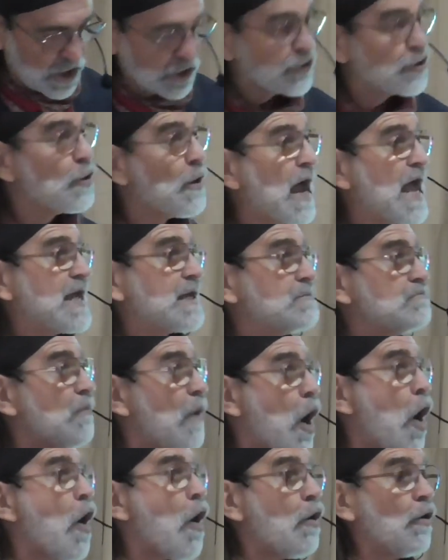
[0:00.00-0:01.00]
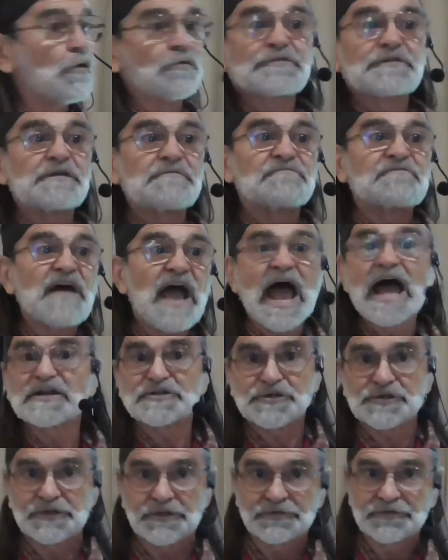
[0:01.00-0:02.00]
You hate malls and
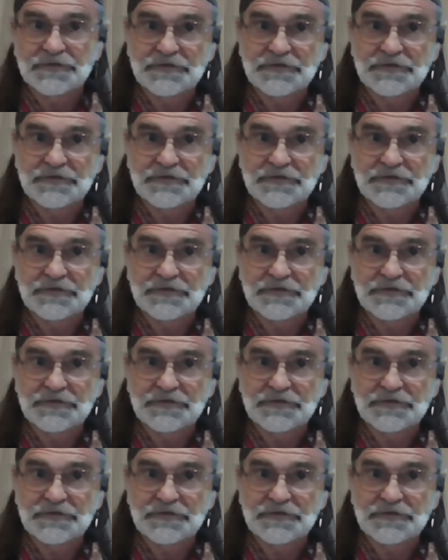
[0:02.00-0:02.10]
fashions